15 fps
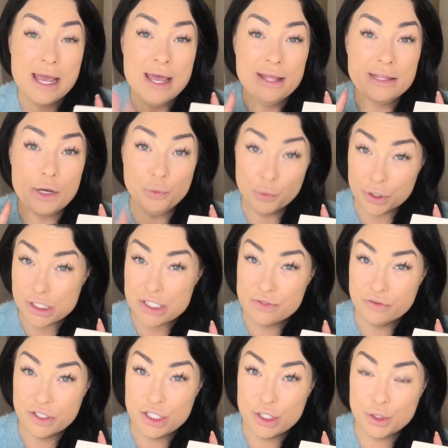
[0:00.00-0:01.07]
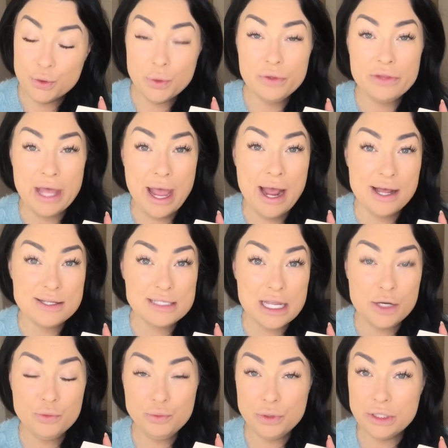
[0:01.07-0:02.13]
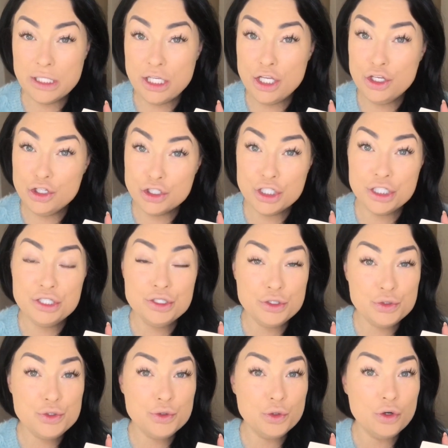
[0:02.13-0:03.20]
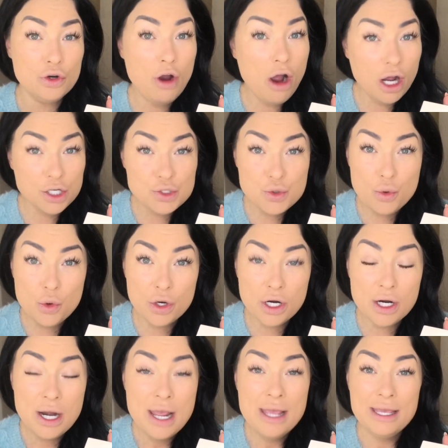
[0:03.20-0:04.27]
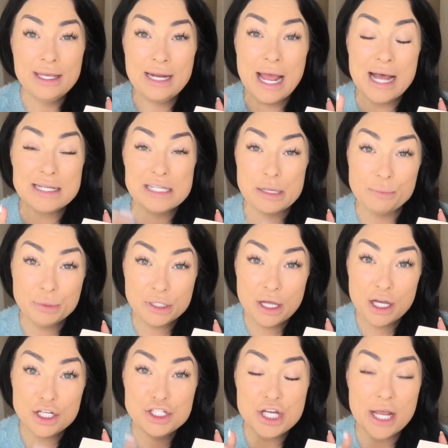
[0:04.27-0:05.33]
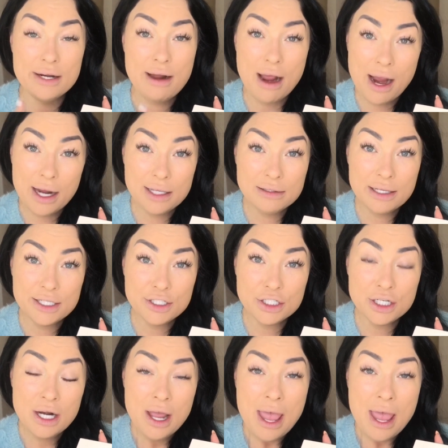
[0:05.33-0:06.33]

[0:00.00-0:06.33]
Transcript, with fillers: that works for you, that has a really good neutral contour, it has a blush and a highlighter,